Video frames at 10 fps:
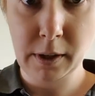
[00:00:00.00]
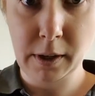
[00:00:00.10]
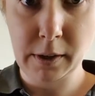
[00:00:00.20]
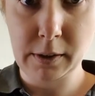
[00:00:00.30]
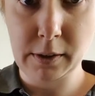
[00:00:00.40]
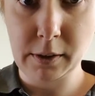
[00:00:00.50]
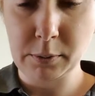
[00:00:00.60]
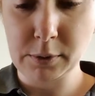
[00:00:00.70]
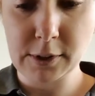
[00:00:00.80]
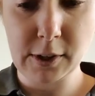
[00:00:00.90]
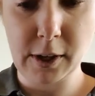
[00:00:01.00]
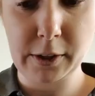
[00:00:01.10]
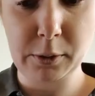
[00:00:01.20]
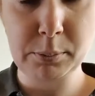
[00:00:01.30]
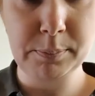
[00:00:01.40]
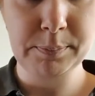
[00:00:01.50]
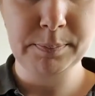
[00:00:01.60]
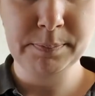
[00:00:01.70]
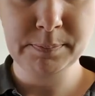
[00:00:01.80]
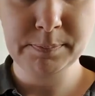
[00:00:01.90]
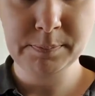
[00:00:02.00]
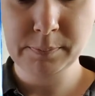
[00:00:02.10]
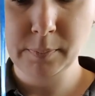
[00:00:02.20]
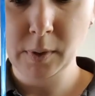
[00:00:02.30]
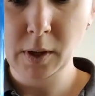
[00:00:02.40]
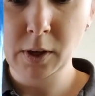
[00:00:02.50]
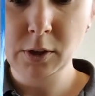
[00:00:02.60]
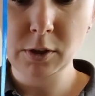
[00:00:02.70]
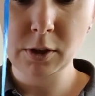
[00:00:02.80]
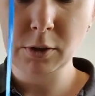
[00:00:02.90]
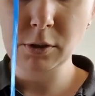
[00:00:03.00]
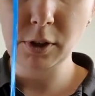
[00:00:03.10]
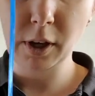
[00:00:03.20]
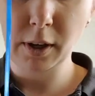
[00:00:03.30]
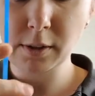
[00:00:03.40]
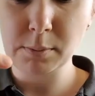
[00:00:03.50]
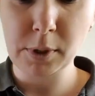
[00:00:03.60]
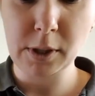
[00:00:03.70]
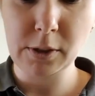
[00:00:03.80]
and then that will slide up. You can do that as many